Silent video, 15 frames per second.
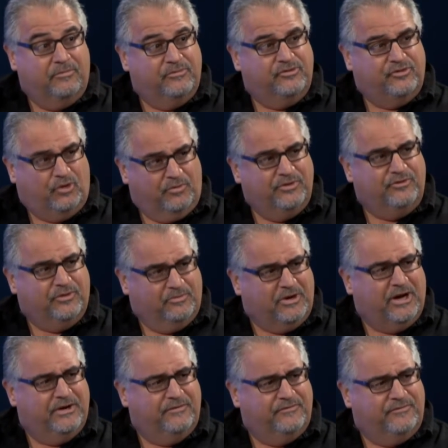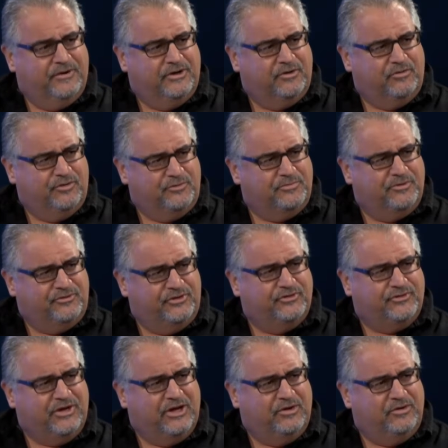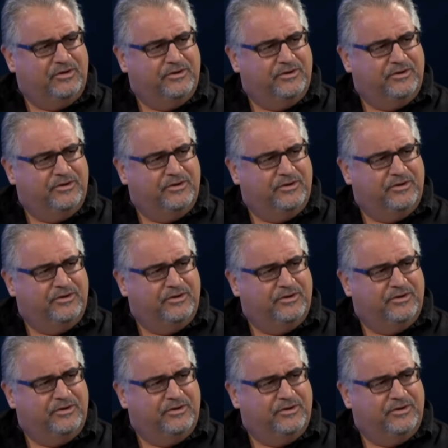showing some kind of Christmas discount.